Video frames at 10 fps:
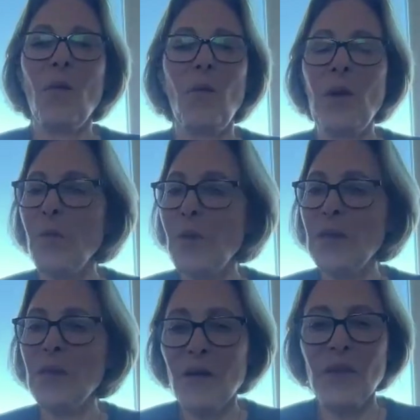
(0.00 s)
We
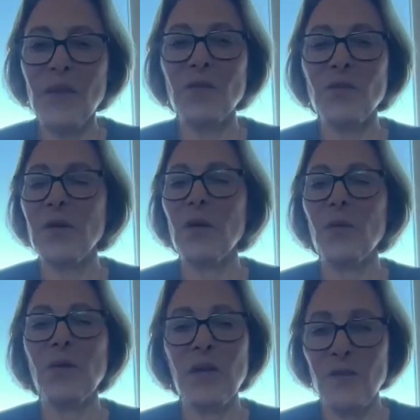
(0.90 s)
love that you're doing
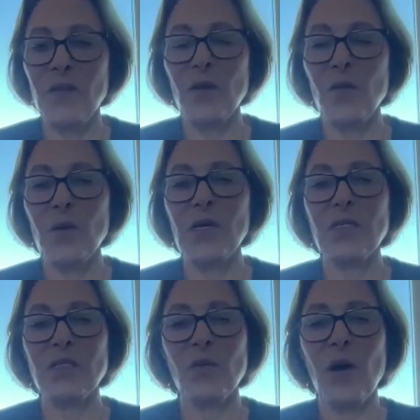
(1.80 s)
it. We love that you're
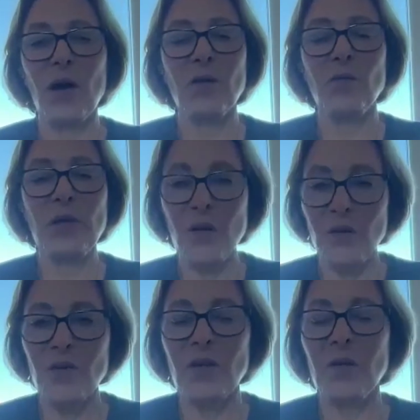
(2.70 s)
working so hard. We know
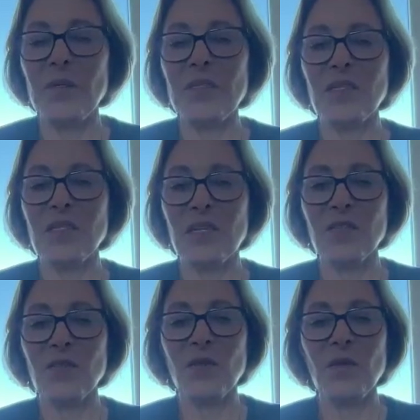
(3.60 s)
you're going to be
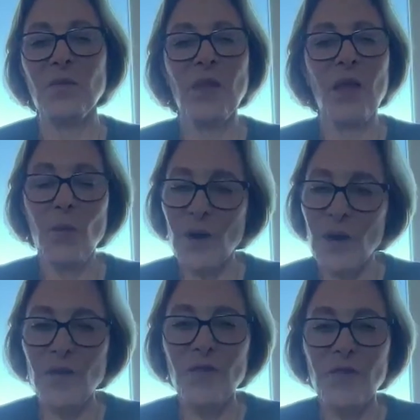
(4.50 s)
successful. We're
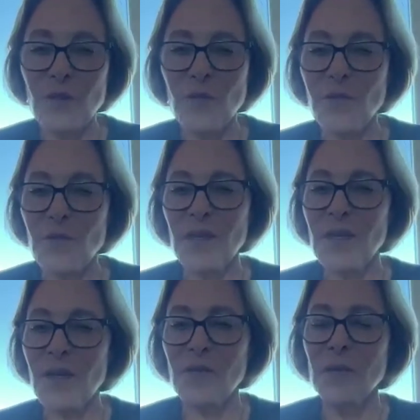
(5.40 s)
here for you for the
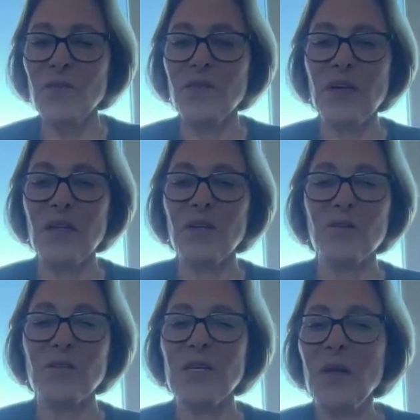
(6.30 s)
inevitable
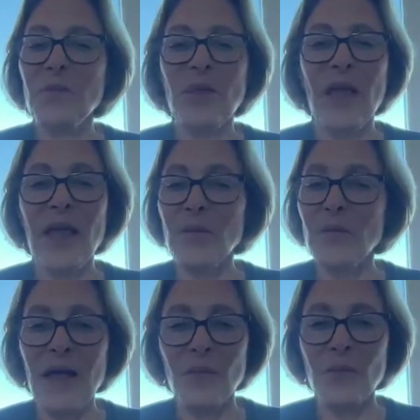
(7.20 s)
failures.
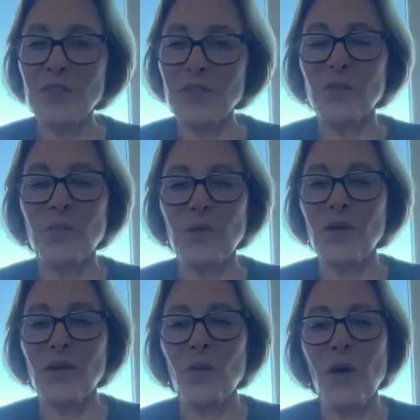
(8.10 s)
And we just are
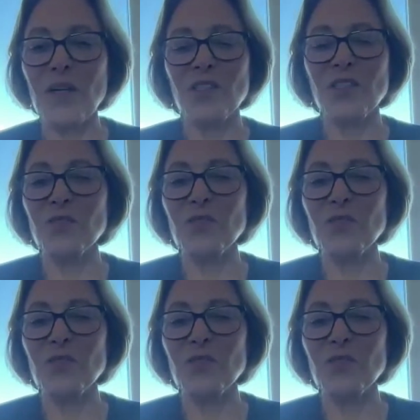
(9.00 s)
going to watch your